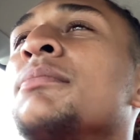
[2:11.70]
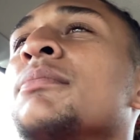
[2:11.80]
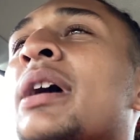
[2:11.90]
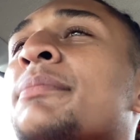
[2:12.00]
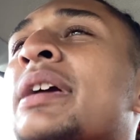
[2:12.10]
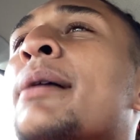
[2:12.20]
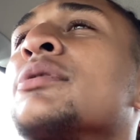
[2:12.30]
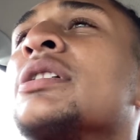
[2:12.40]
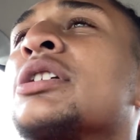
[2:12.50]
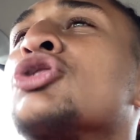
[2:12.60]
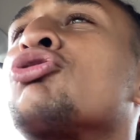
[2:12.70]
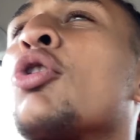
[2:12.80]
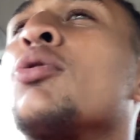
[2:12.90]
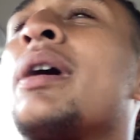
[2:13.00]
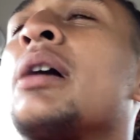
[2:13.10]
like be able to
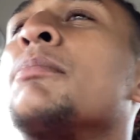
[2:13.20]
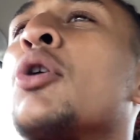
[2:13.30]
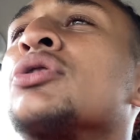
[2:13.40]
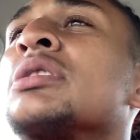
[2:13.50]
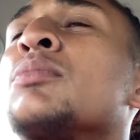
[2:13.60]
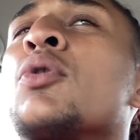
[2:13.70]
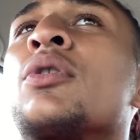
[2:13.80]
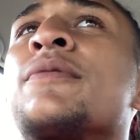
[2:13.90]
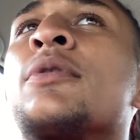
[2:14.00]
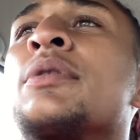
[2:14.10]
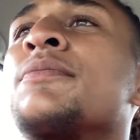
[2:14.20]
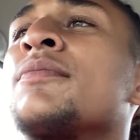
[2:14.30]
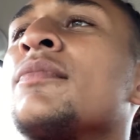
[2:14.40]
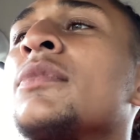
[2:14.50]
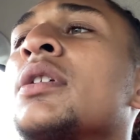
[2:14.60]
control my emotions more. You feel
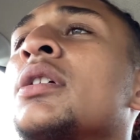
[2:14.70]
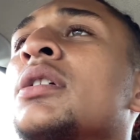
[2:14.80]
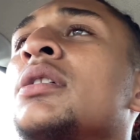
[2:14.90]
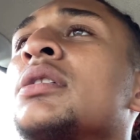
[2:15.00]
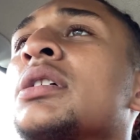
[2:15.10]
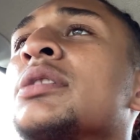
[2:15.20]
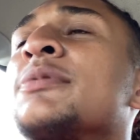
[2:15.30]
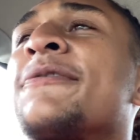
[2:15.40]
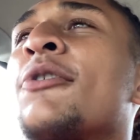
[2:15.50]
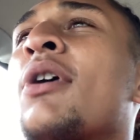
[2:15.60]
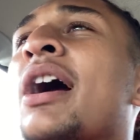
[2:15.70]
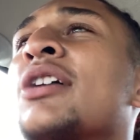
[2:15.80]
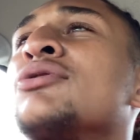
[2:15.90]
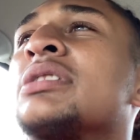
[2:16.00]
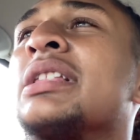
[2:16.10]
me? Because before I
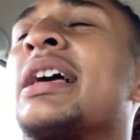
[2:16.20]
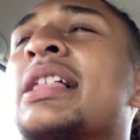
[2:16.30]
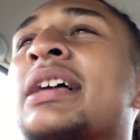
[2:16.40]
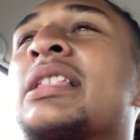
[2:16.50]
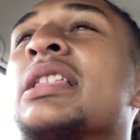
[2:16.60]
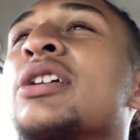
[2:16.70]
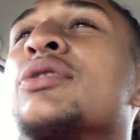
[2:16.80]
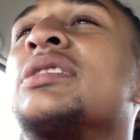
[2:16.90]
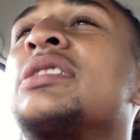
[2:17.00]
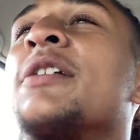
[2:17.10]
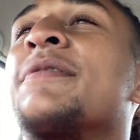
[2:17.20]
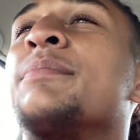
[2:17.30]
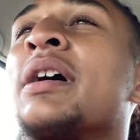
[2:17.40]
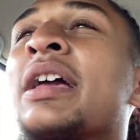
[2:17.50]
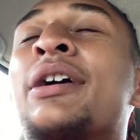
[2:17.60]
used to let like the littlest stuff
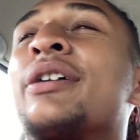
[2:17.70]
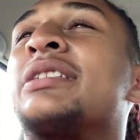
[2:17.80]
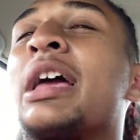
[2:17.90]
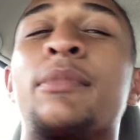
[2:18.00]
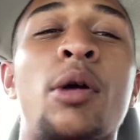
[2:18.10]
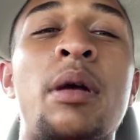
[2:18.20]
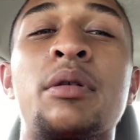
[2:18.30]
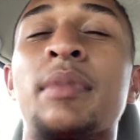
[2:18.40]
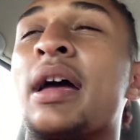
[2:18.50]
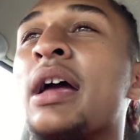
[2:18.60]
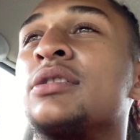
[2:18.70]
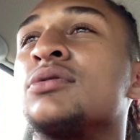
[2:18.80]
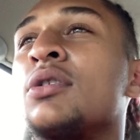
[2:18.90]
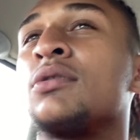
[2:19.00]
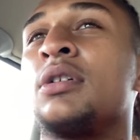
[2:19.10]
like irritate me or make me mad, you
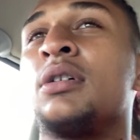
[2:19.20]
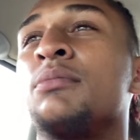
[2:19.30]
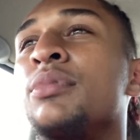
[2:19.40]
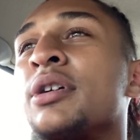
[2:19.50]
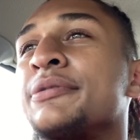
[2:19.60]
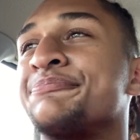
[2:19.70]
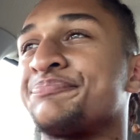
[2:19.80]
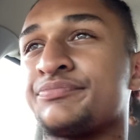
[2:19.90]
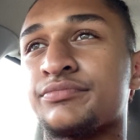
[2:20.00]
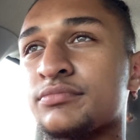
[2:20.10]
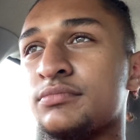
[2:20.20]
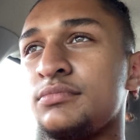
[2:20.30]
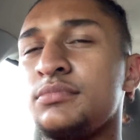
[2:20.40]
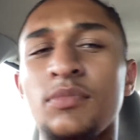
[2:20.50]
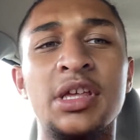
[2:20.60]
know. But
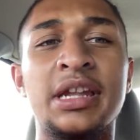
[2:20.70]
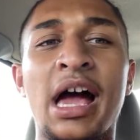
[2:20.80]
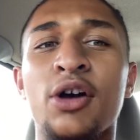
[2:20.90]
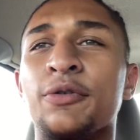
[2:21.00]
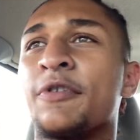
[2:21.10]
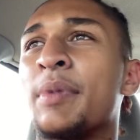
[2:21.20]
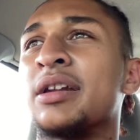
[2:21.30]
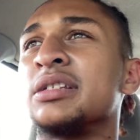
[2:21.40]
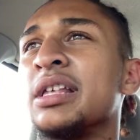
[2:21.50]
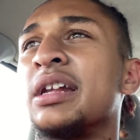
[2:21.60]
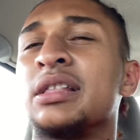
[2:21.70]
now you feel me? I just let it